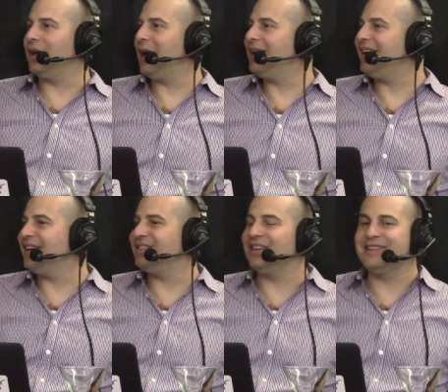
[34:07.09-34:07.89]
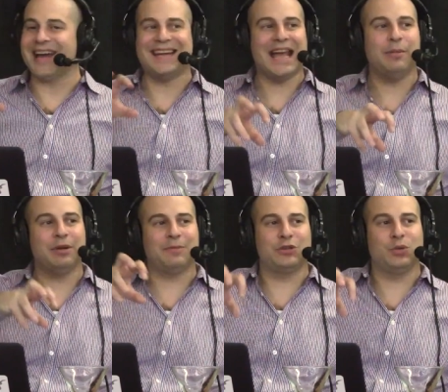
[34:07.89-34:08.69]
I, I the
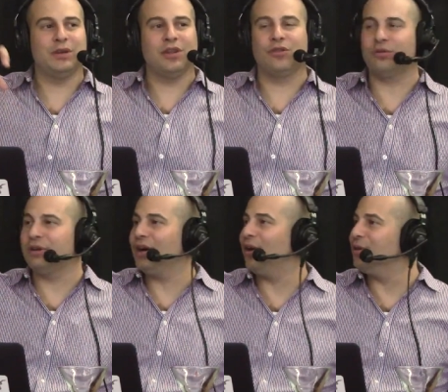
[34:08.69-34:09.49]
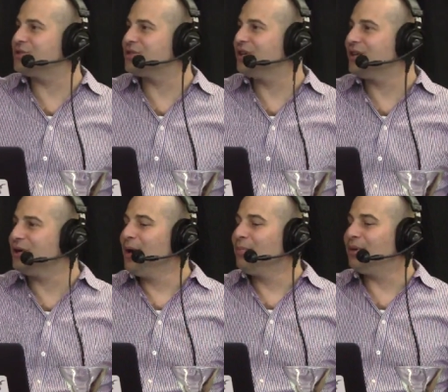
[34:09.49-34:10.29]
dynamic between the three hosts.
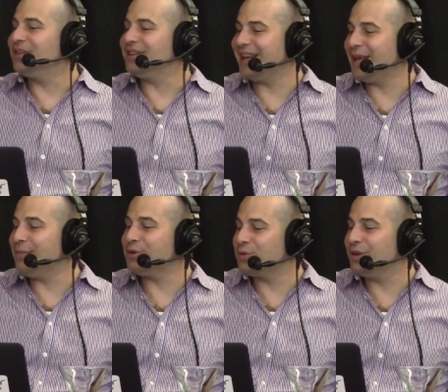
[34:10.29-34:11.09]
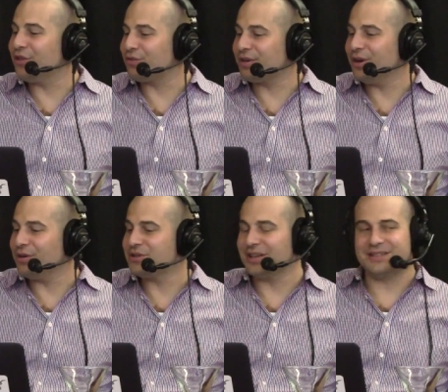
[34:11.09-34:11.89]
Seen but the dynamic between the three
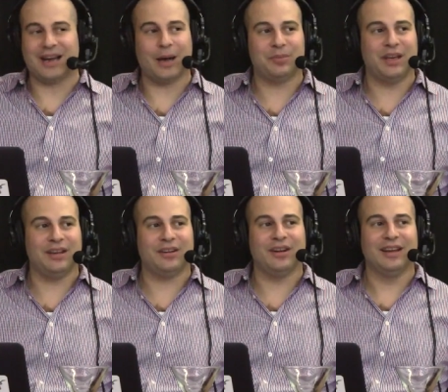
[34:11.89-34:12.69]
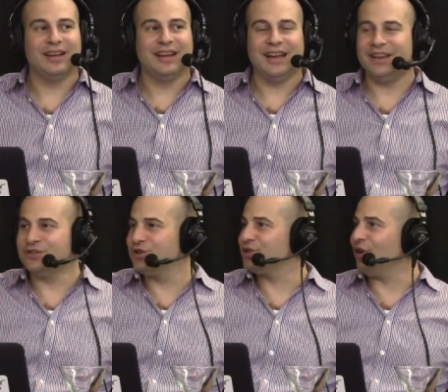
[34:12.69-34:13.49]
hosts on Top Gear is
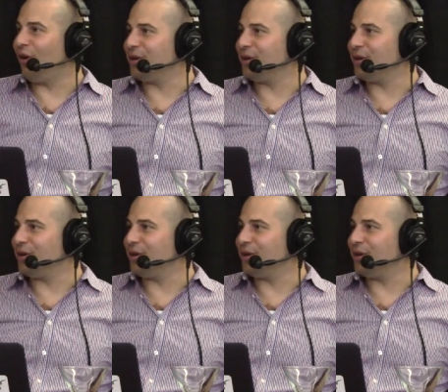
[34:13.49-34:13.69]
just awesome.